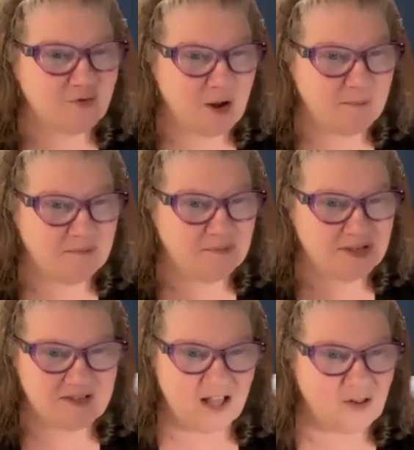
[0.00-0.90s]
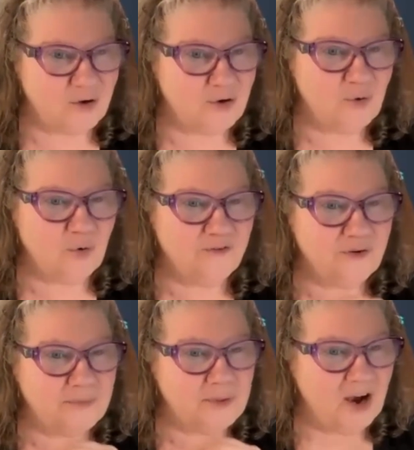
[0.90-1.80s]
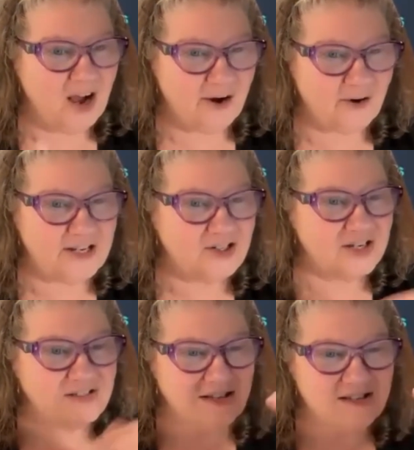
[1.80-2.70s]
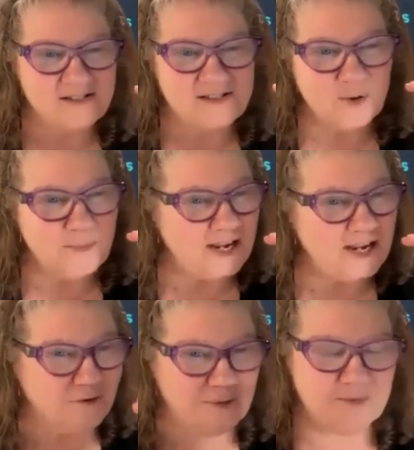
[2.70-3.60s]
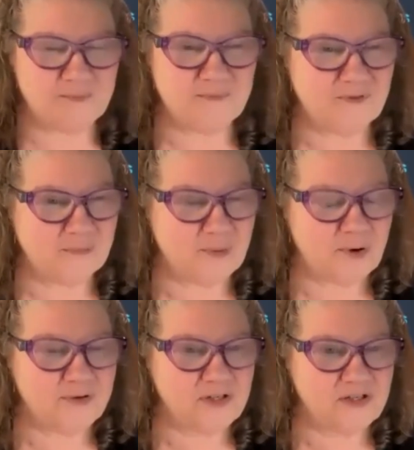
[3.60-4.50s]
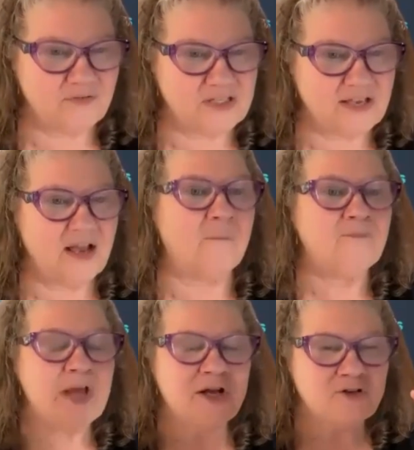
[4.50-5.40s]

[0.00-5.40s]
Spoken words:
is from the seller or from the buyer. It just says they're paid from the proceeds of the sale.